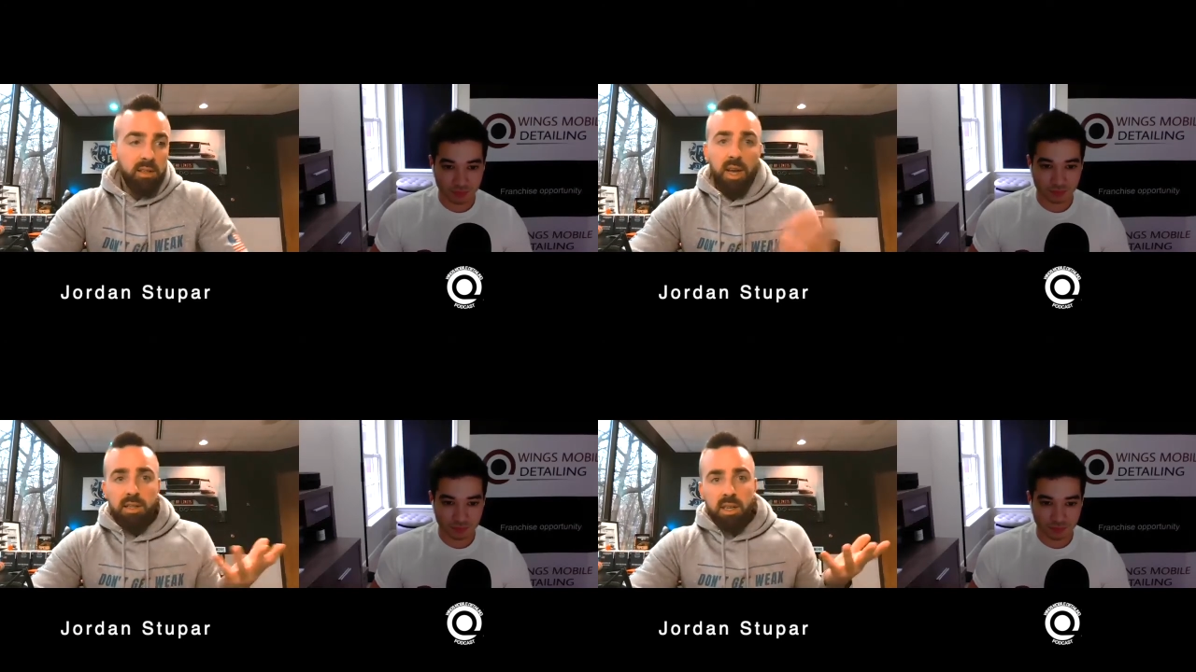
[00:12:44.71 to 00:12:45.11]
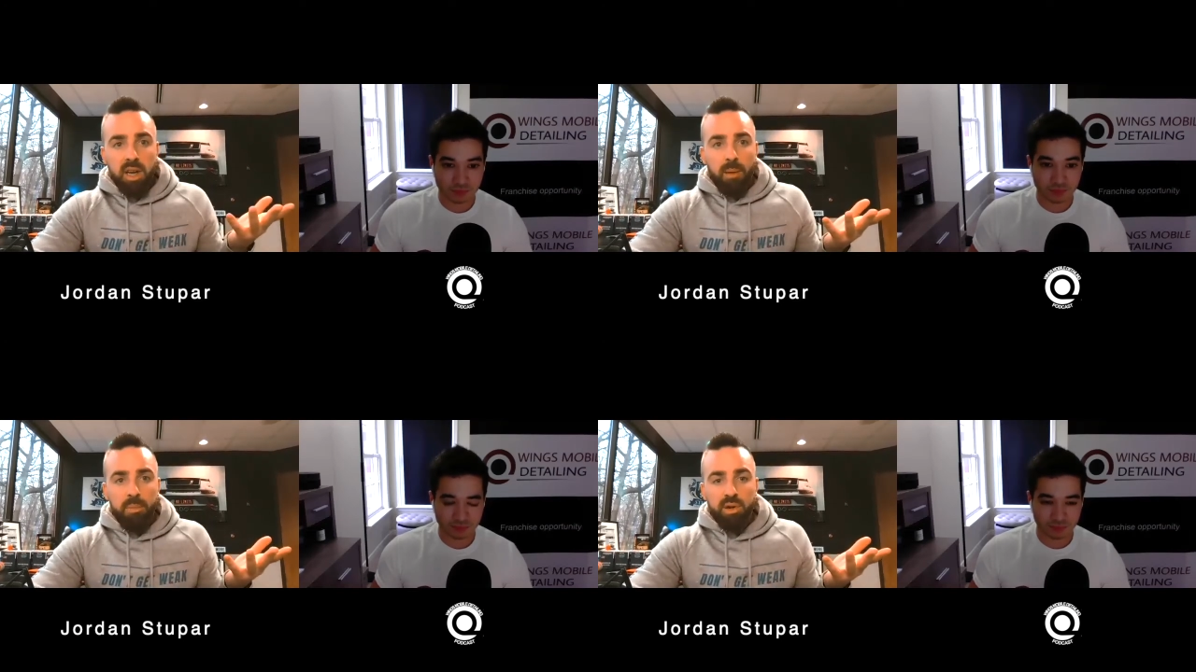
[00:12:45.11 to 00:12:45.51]
Speaker 1: as a
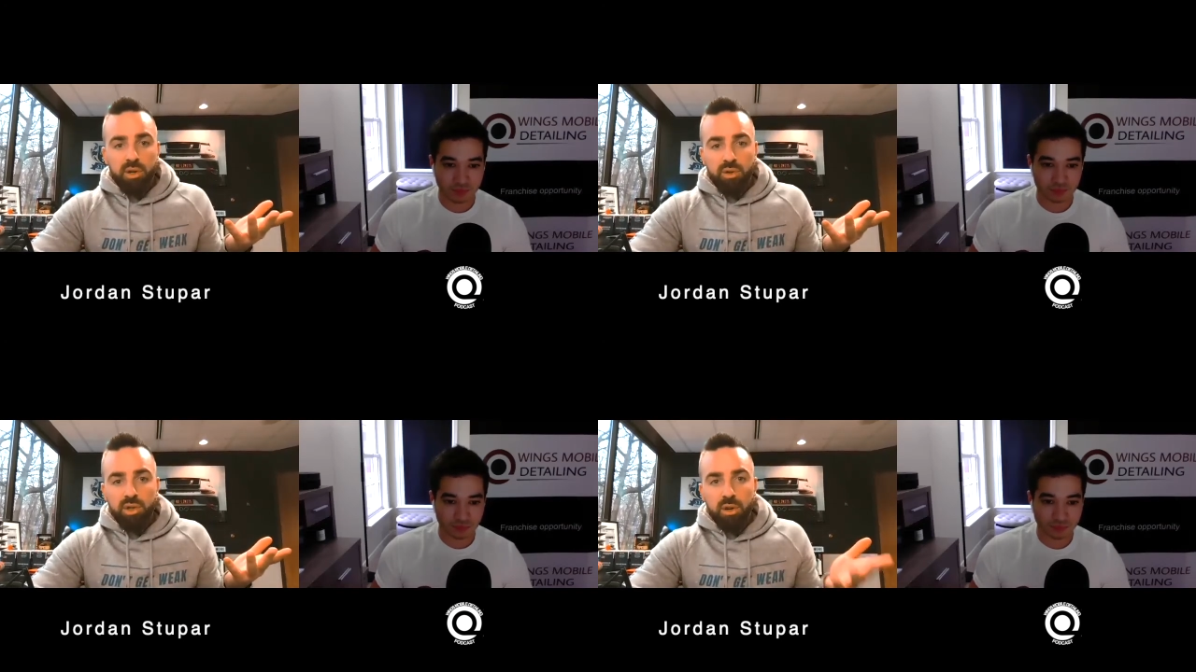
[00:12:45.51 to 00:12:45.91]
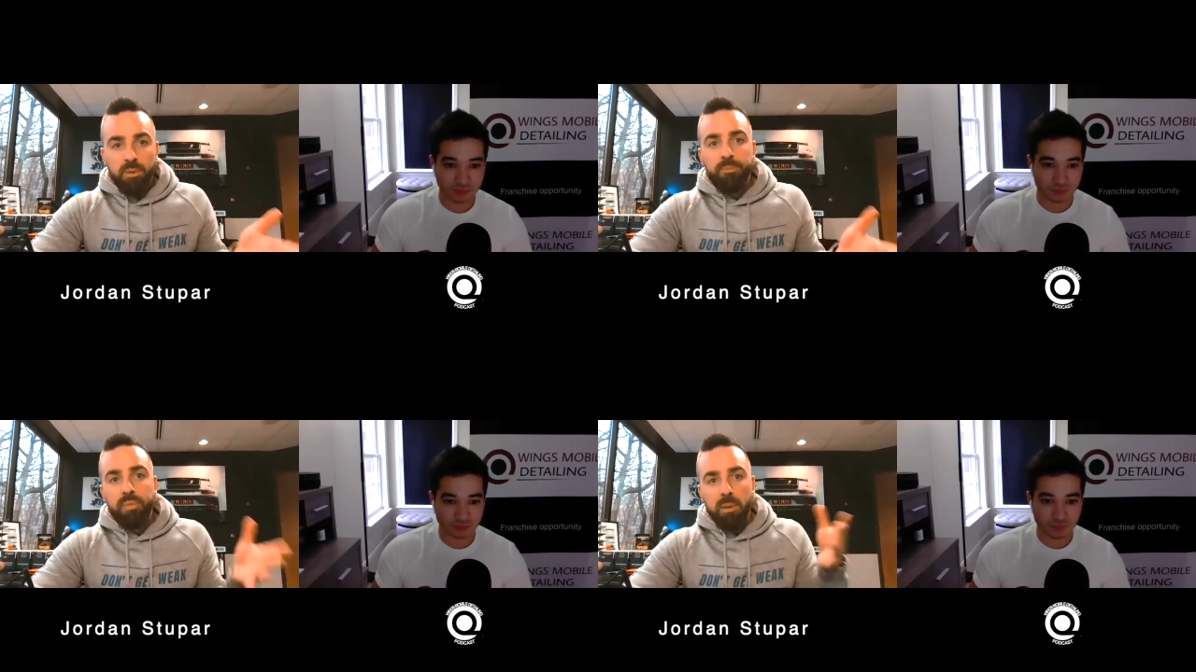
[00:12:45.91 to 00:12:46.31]
top
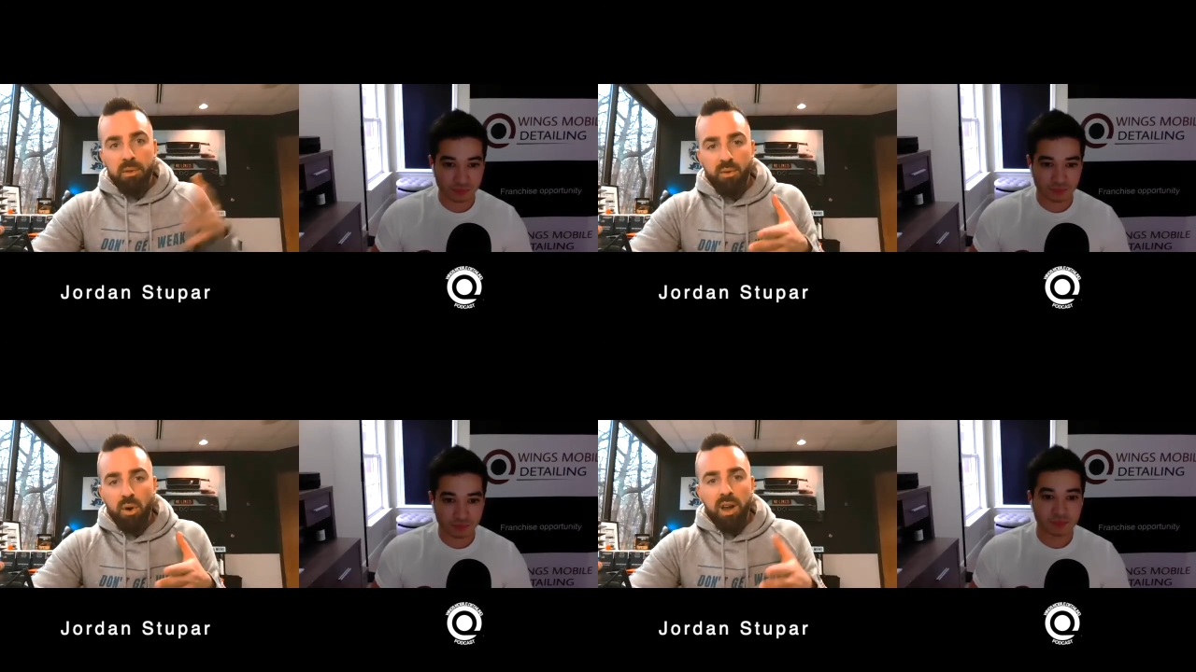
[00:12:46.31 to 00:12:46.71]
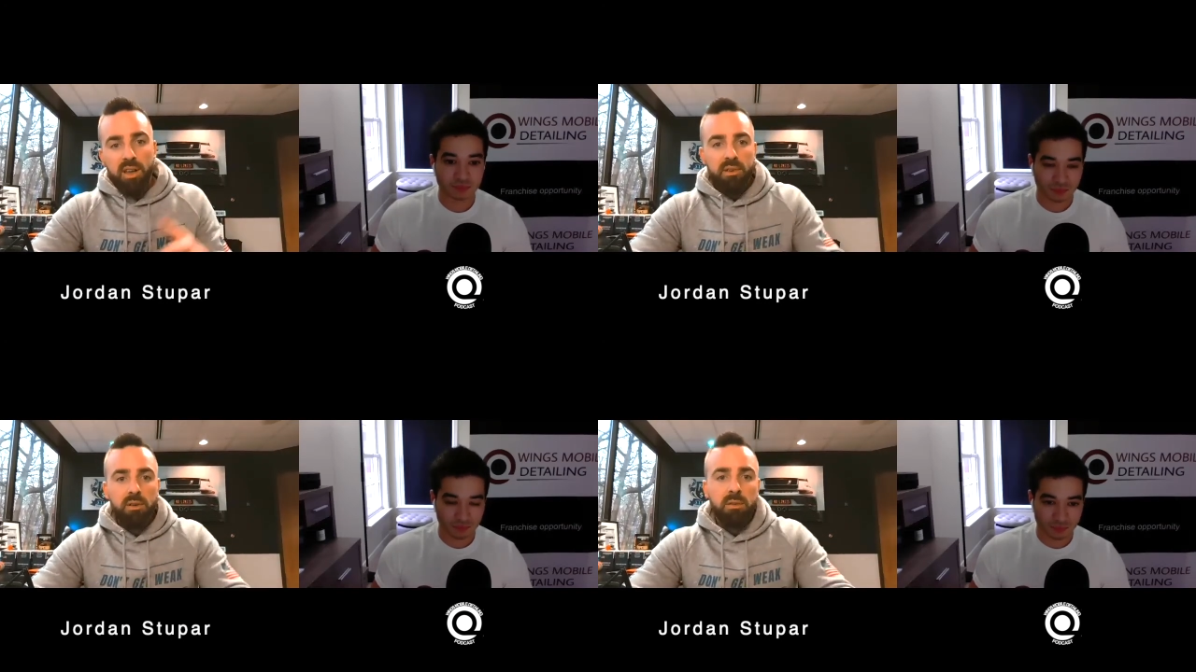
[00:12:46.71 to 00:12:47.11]
producer before I
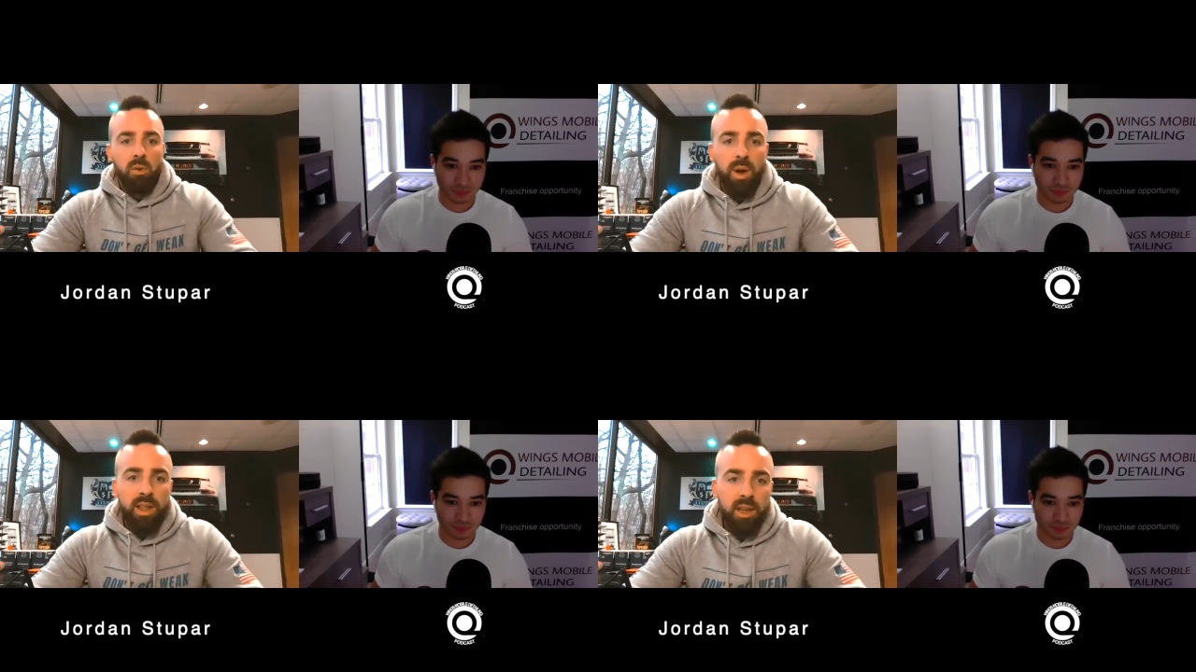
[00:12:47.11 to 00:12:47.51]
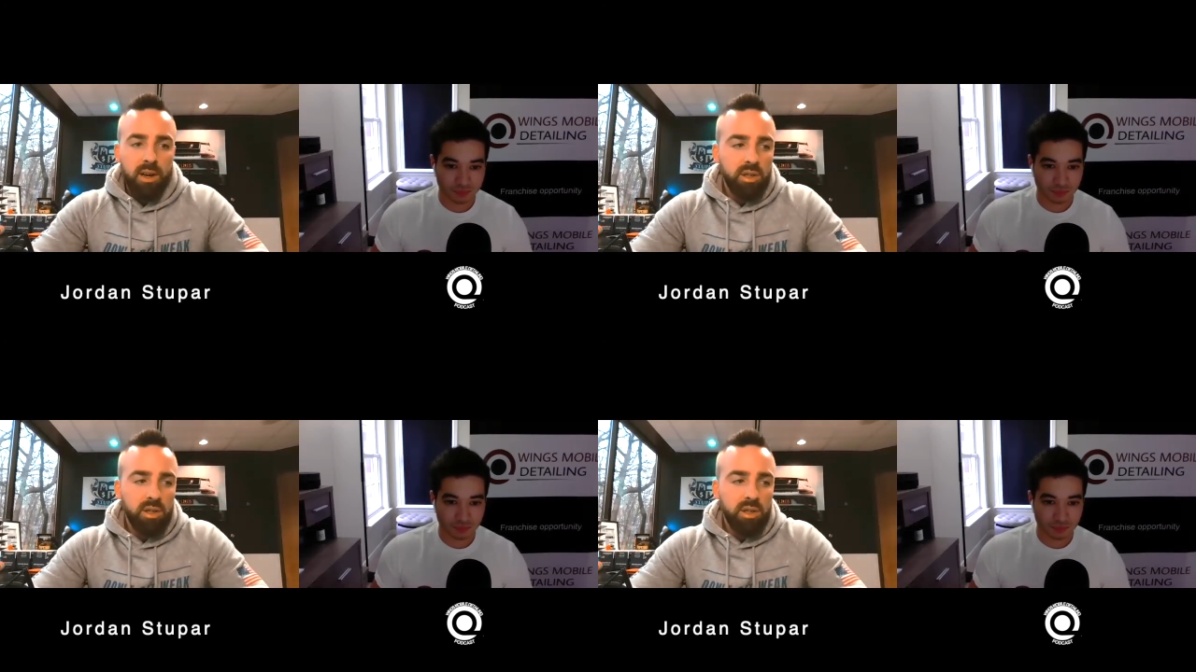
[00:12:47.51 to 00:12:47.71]
even went there.